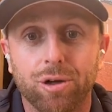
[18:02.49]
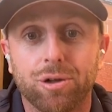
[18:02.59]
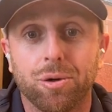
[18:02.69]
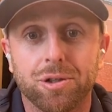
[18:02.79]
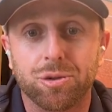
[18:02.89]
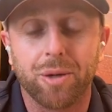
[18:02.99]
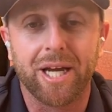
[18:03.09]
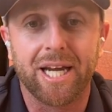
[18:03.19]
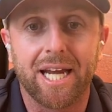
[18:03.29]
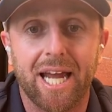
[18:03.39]
hardcourt
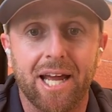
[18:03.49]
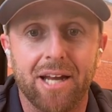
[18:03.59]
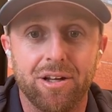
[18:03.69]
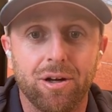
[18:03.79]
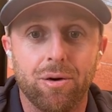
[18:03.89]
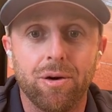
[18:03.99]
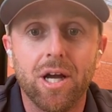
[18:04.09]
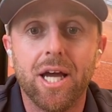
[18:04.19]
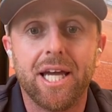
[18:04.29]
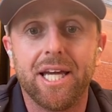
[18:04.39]
swing. And, you know,
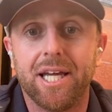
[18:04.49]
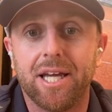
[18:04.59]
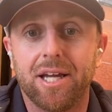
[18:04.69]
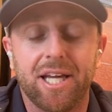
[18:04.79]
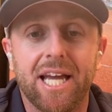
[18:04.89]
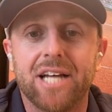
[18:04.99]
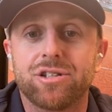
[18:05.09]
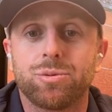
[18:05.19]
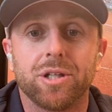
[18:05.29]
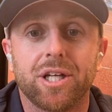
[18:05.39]
he
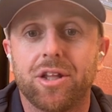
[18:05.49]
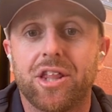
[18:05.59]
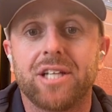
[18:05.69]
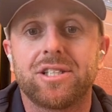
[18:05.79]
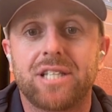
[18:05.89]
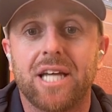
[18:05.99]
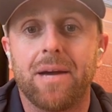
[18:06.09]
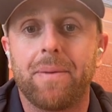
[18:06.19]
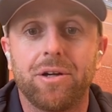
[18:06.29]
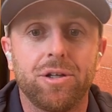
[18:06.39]
has really good things to say
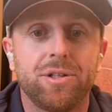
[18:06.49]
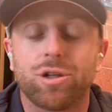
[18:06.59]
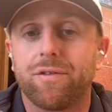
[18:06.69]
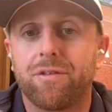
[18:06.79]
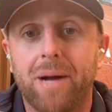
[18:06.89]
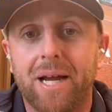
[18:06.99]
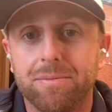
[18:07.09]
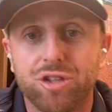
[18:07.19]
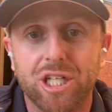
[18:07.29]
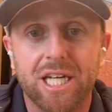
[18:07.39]
about you. He's heard from
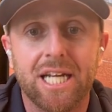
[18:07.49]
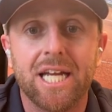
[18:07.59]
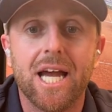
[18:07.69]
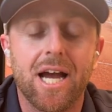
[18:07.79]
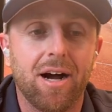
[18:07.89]
IMG,